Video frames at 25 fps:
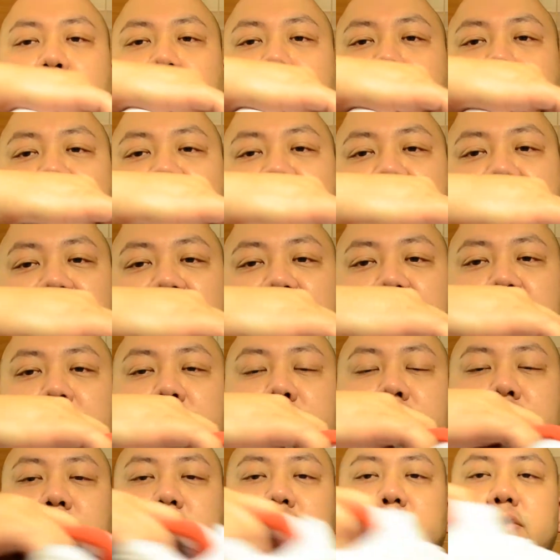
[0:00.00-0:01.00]
back
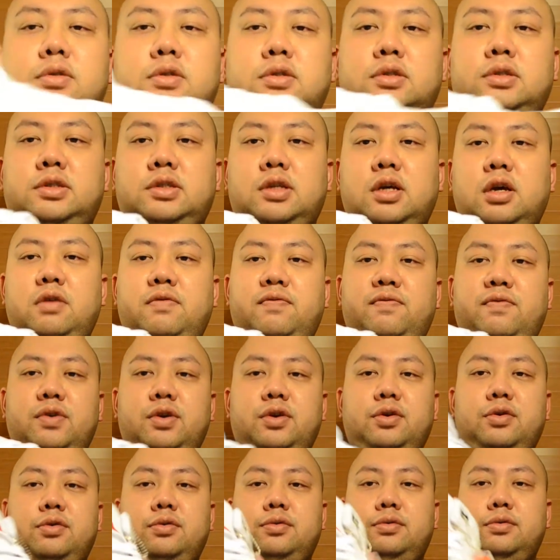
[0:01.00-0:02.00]
view, side
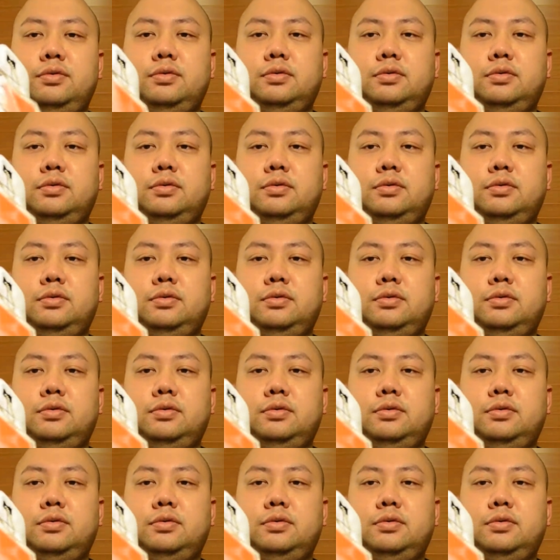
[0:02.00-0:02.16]
view,